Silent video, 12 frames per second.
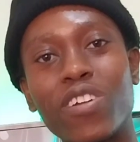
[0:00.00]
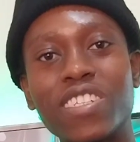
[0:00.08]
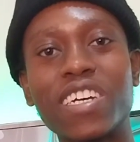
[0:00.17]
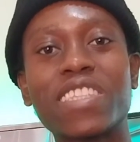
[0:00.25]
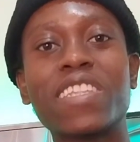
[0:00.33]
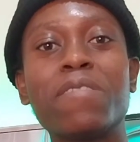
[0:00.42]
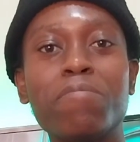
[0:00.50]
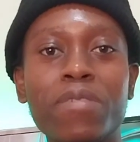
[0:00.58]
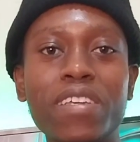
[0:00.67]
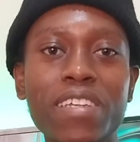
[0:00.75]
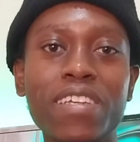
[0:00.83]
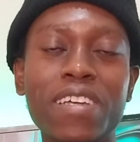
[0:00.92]
rejected
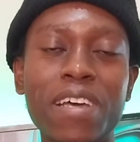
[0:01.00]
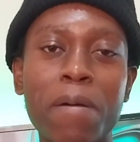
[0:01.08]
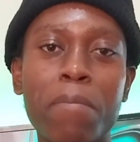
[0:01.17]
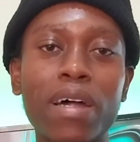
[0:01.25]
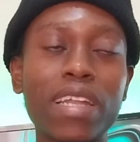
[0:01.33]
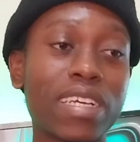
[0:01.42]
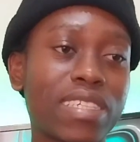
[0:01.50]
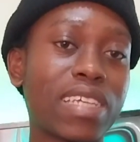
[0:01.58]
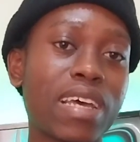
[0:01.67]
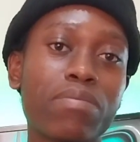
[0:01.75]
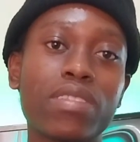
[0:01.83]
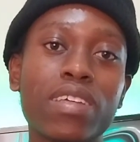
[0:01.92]
me, but
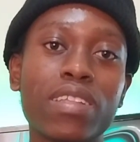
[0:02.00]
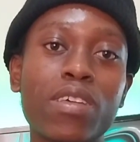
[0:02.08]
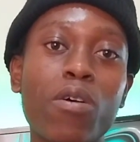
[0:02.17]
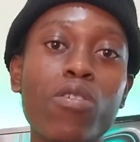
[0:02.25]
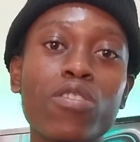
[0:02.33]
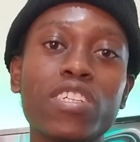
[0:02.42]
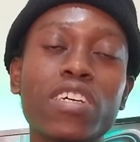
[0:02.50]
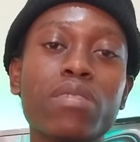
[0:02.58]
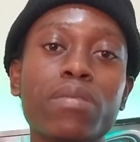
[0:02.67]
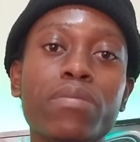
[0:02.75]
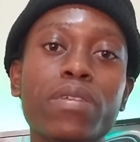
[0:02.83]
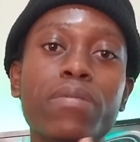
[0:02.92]
except they all
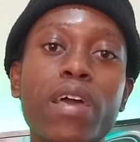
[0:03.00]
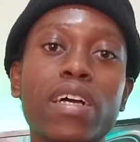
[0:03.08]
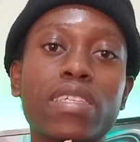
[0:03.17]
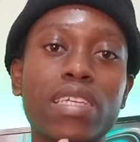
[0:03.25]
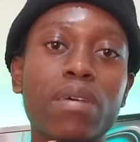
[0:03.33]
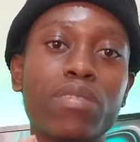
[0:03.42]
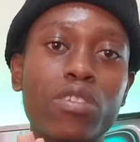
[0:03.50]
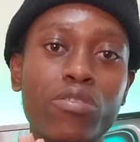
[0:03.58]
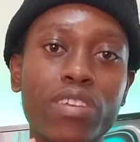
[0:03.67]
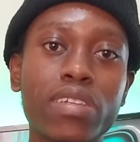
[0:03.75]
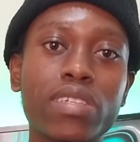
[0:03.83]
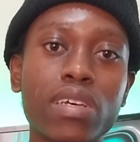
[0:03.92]
rejected me except
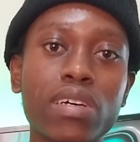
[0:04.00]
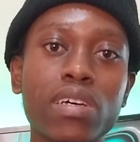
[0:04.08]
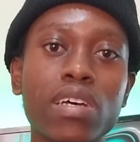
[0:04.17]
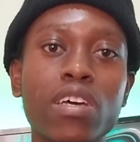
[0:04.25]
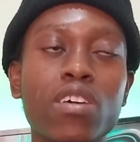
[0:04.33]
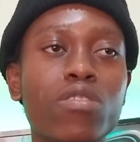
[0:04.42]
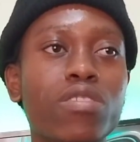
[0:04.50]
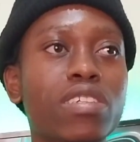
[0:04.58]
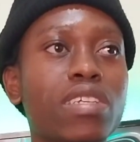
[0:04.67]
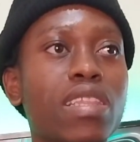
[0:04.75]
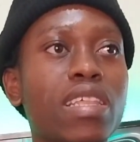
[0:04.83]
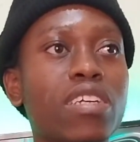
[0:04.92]
UNISA.
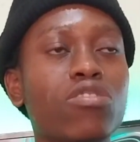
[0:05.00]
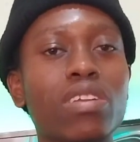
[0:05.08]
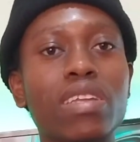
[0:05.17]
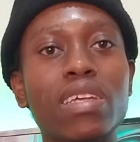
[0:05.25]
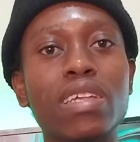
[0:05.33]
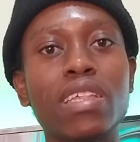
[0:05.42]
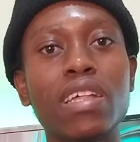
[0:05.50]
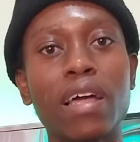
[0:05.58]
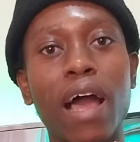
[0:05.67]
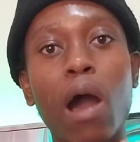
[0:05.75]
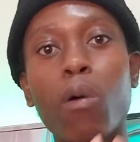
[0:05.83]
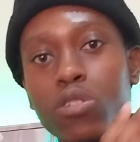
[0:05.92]
UNISA, they actually,
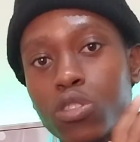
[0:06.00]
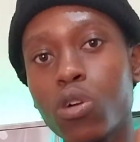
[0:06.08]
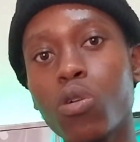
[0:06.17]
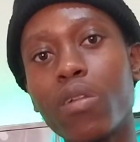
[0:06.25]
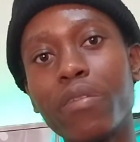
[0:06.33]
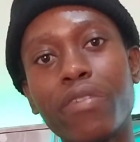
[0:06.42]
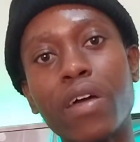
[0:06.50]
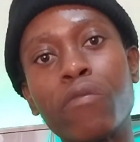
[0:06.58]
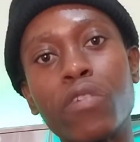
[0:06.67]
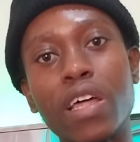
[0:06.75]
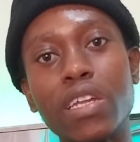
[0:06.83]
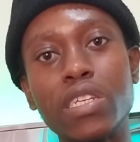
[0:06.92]
I was not qualifying
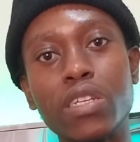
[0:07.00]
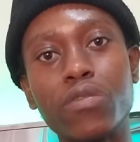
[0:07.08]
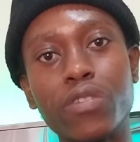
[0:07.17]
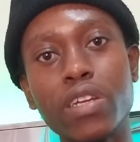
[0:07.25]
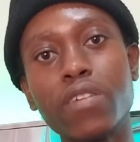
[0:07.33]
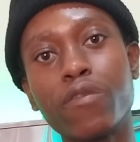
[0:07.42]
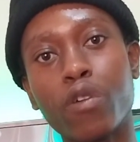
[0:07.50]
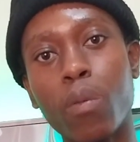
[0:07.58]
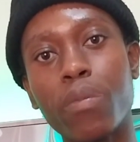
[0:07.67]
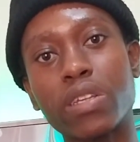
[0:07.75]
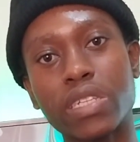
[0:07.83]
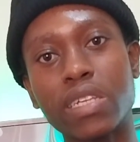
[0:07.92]
for that degree, for
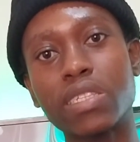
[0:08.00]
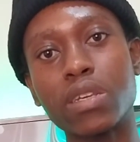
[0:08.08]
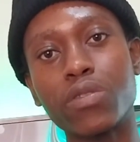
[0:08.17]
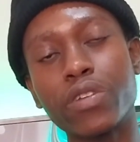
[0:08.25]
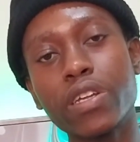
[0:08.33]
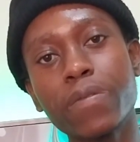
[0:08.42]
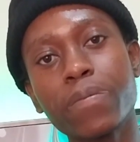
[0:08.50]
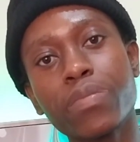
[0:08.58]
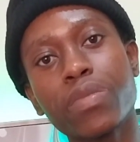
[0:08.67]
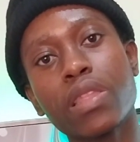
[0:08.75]
computer science degree,